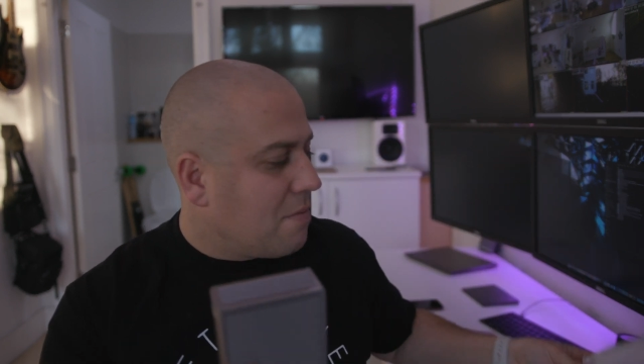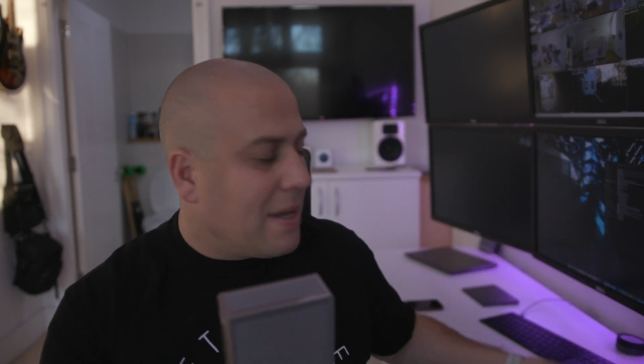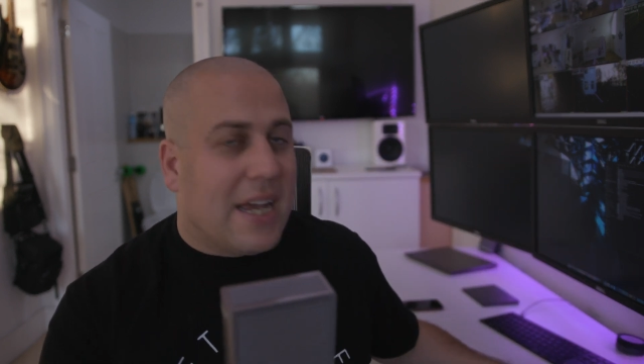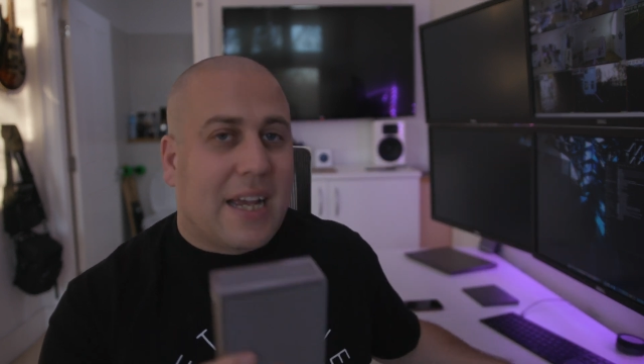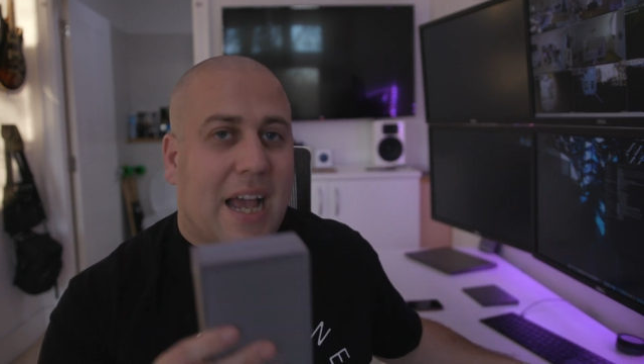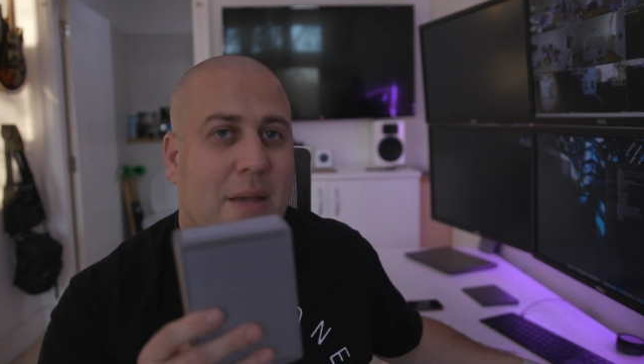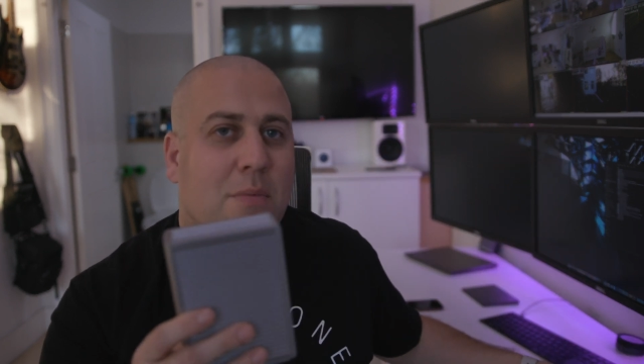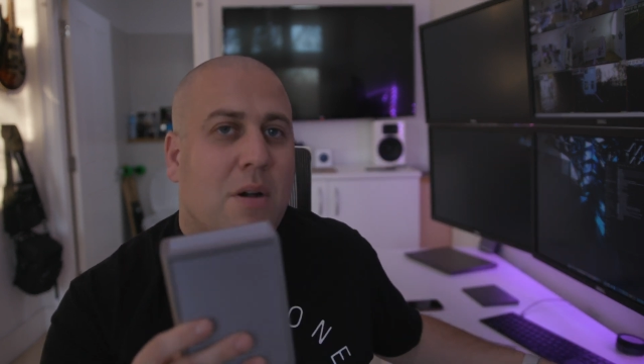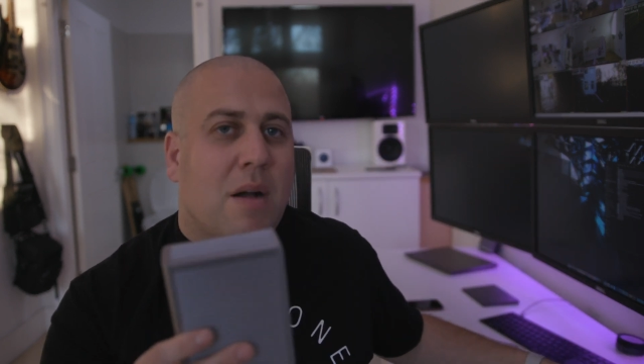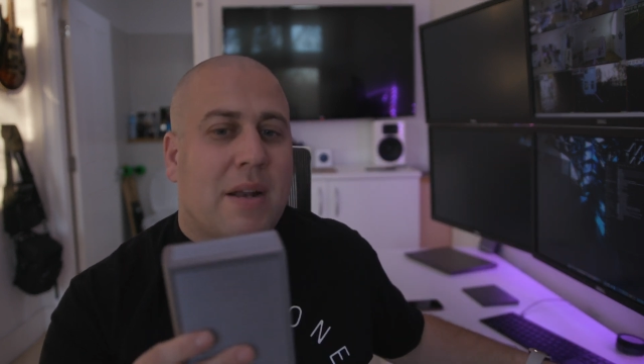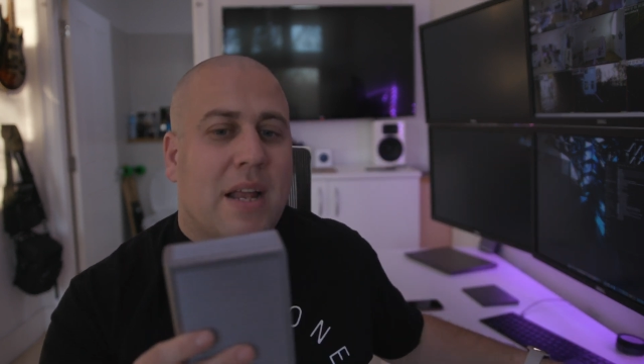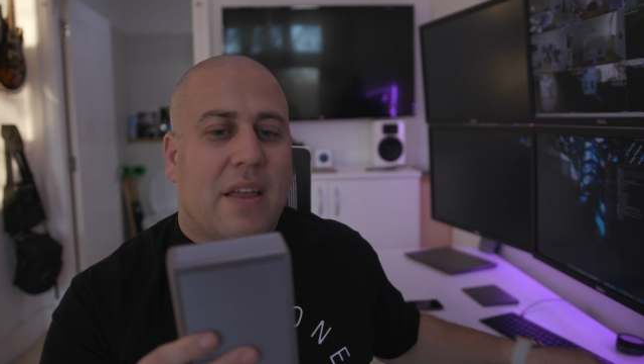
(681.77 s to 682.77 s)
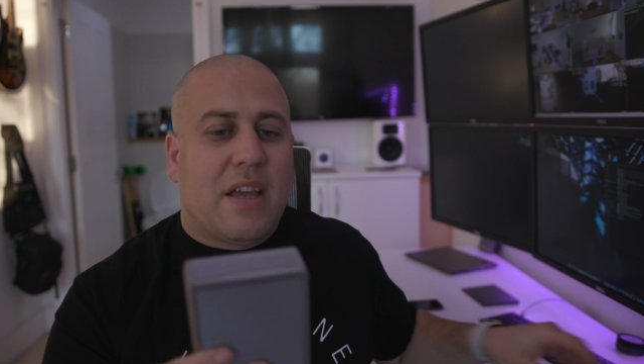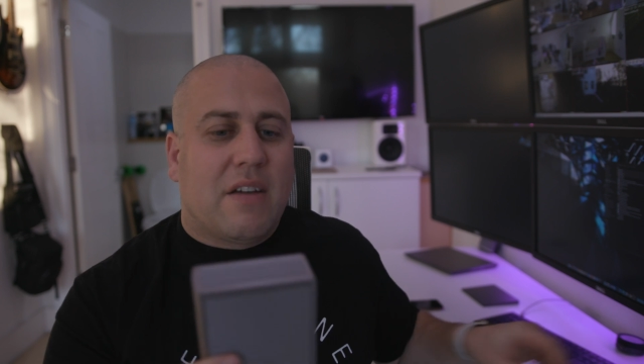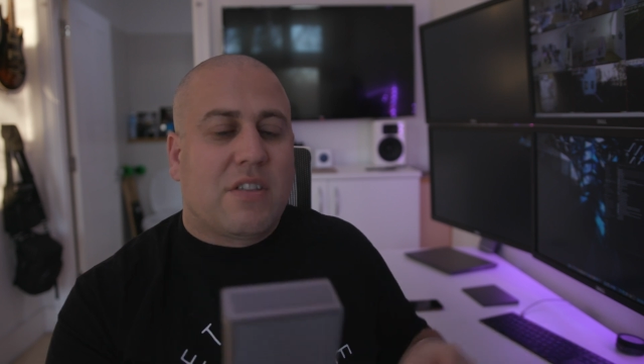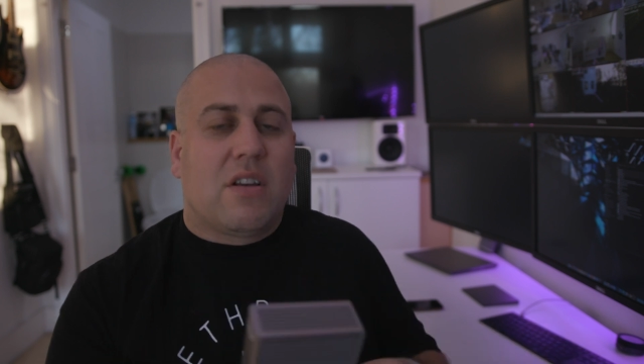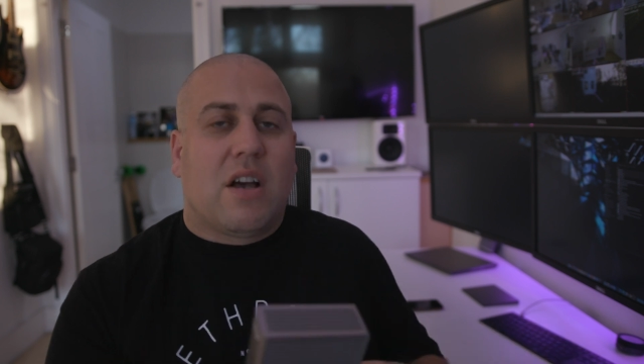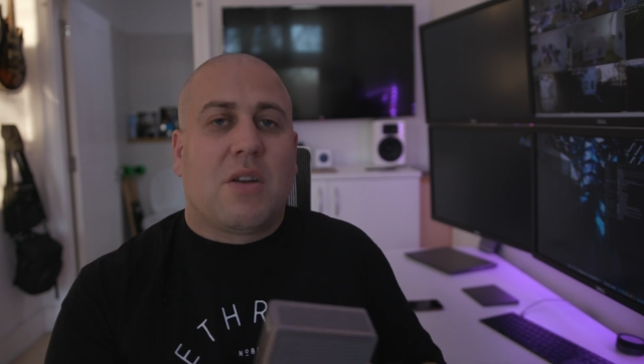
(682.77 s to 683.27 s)
meter cable coming out the
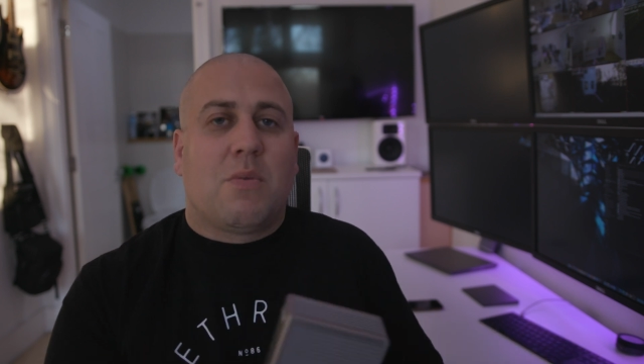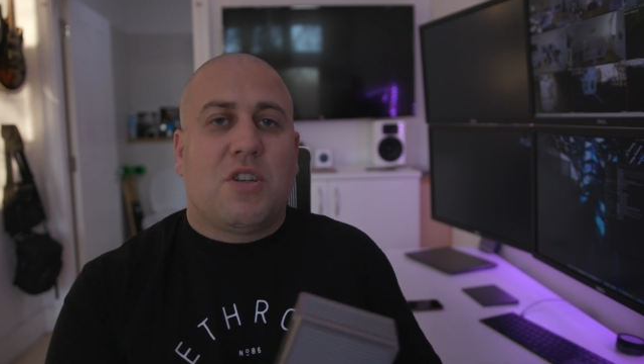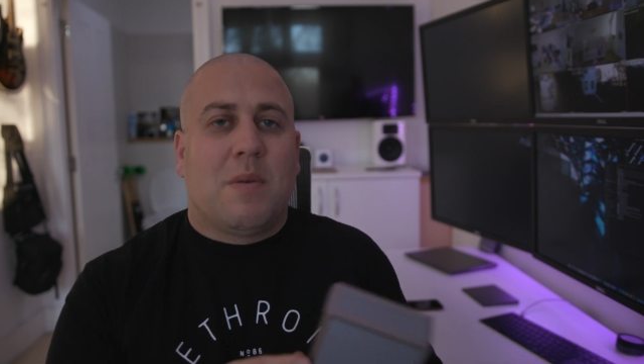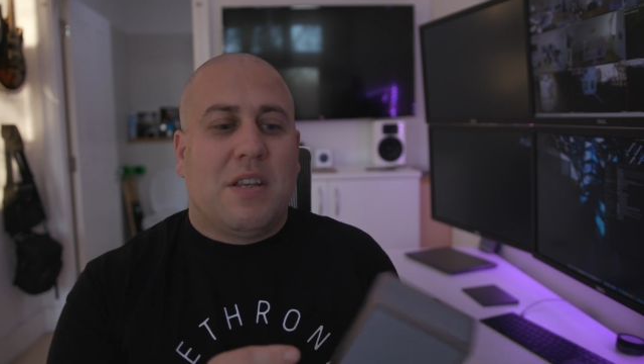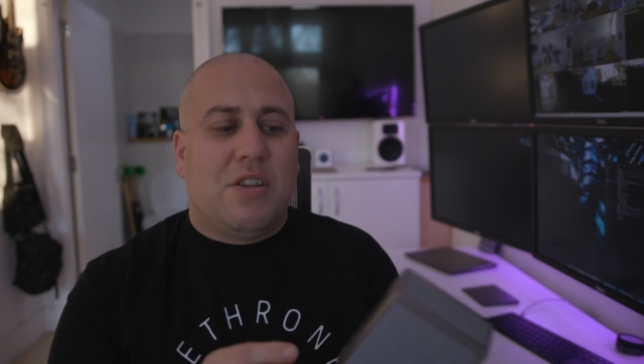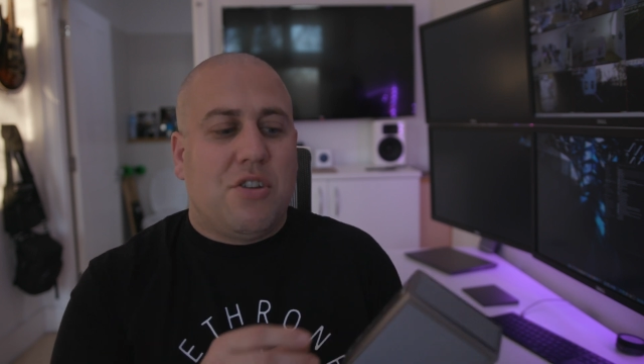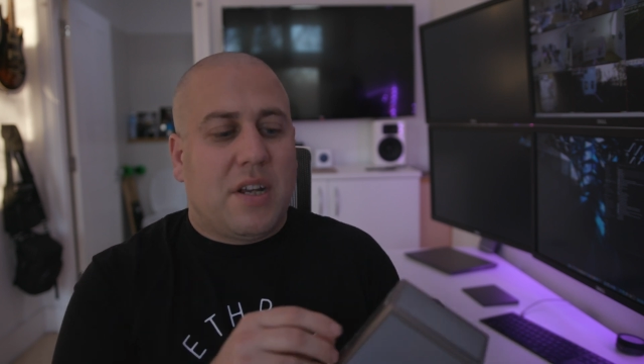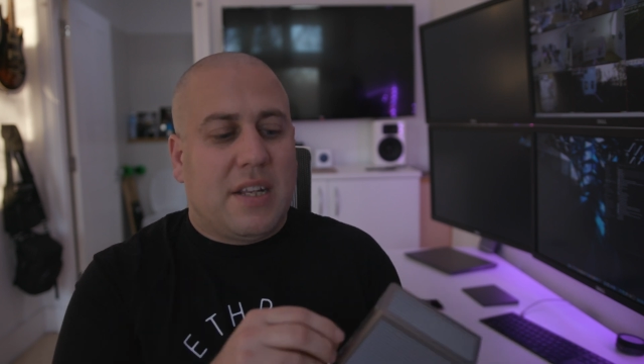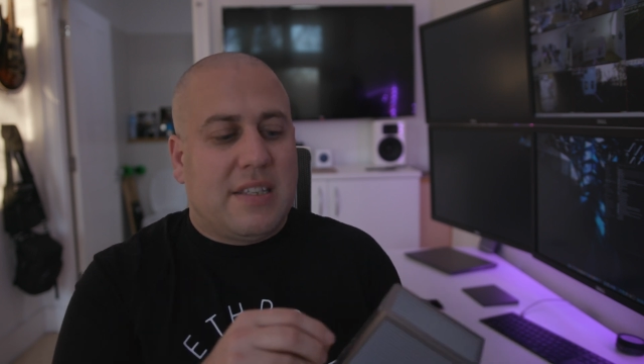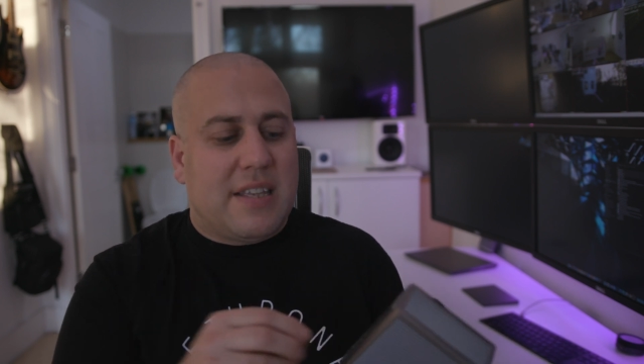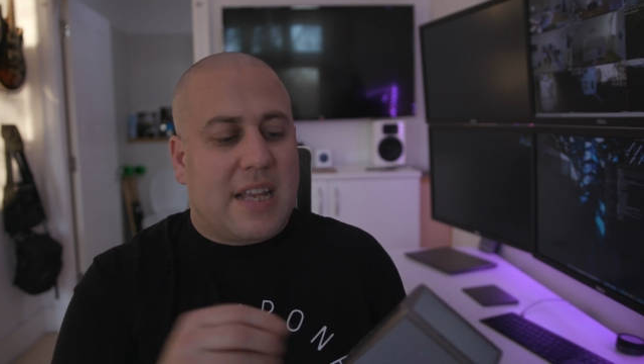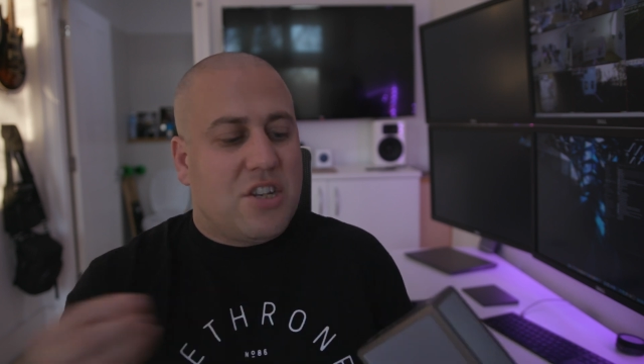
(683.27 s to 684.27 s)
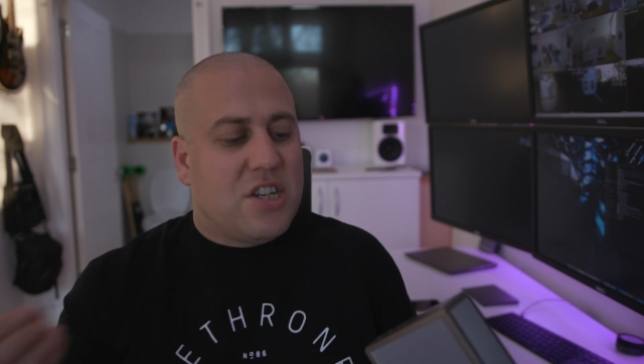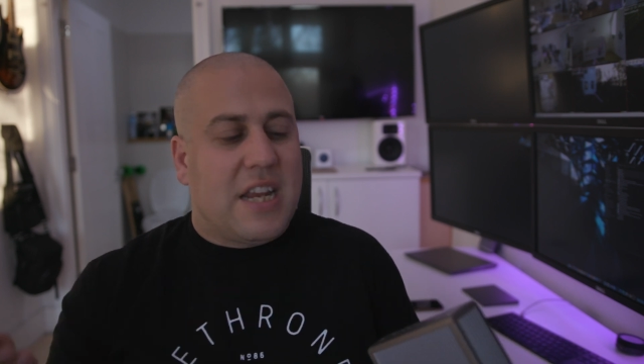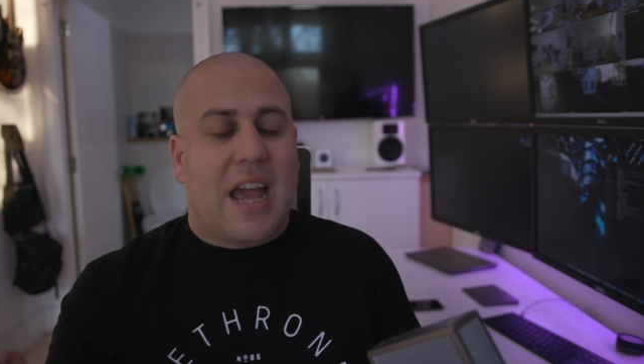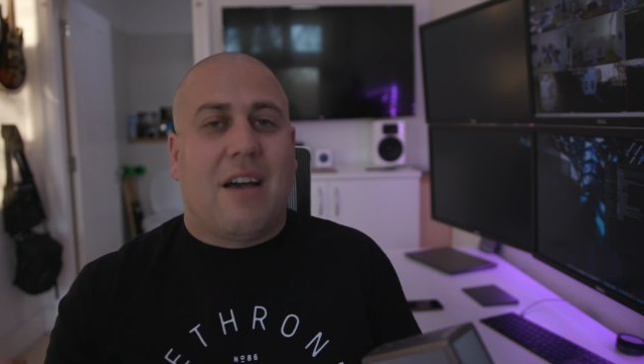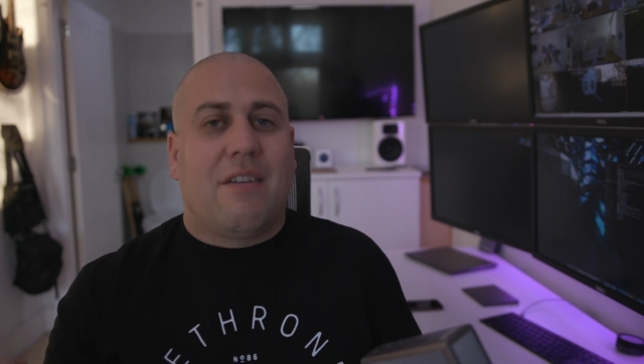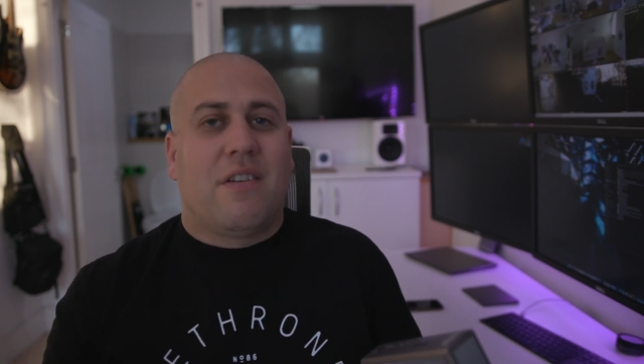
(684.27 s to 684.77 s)
other side, which means you can essentially
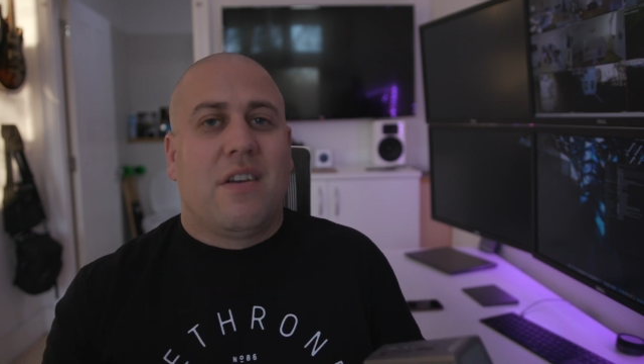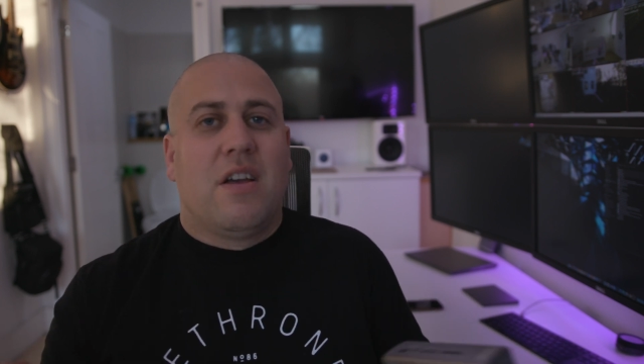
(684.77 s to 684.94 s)
have